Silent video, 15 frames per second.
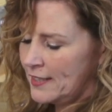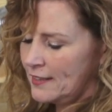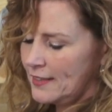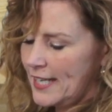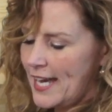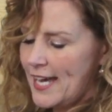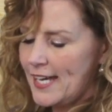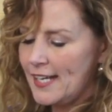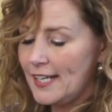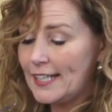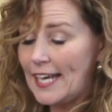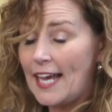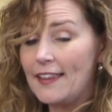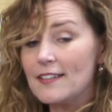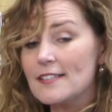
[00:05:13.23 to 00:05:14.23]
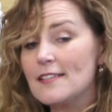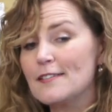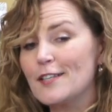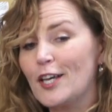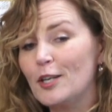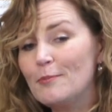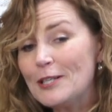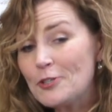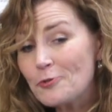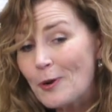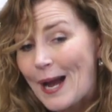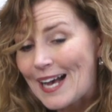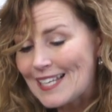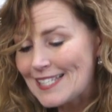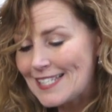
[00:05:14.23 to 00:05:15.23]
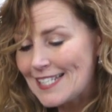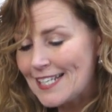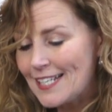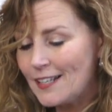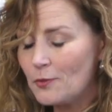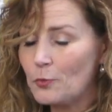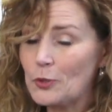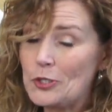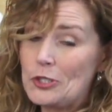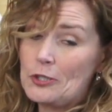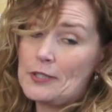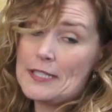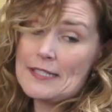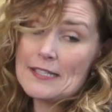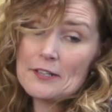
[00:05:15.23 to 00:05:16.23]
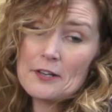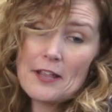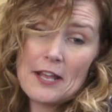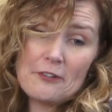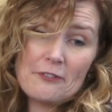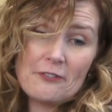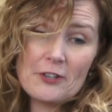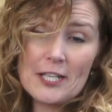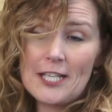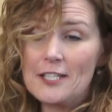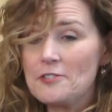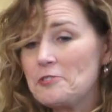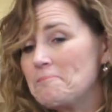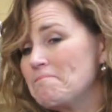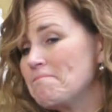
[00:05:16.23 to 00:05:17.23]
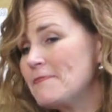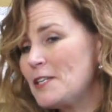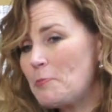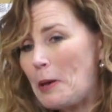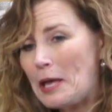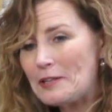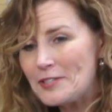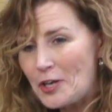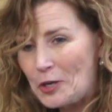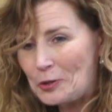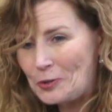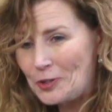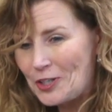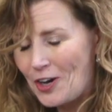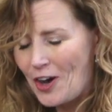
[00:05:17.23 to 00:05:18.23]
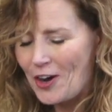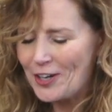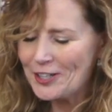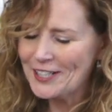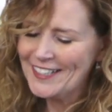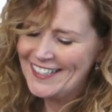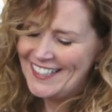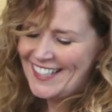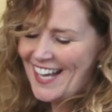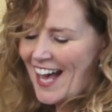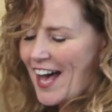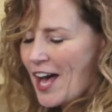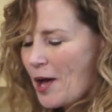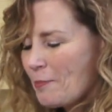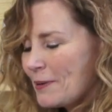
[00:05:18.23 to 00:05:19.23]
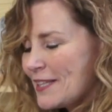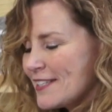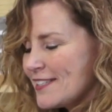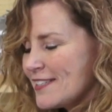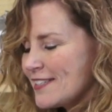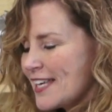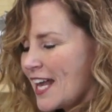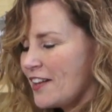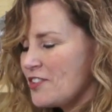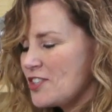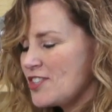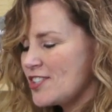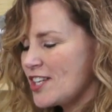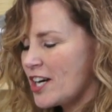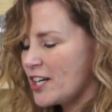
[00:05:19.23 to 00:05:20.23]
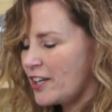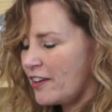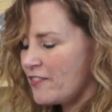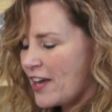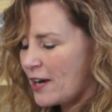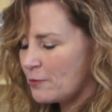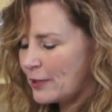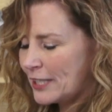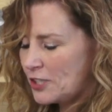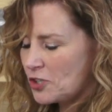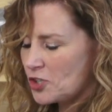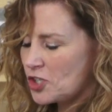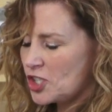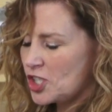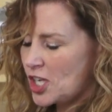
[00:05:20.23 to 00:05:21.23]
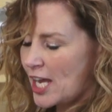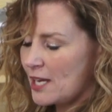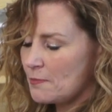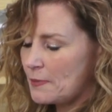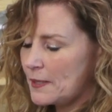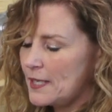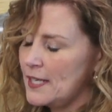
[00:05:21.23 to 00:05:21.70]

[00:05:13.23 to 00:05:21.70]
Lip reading: Okay, again, this isn't going to be drastic. Would you consider that a fringe? Depends on who you are. But this is kind of the start of that Rachel shape.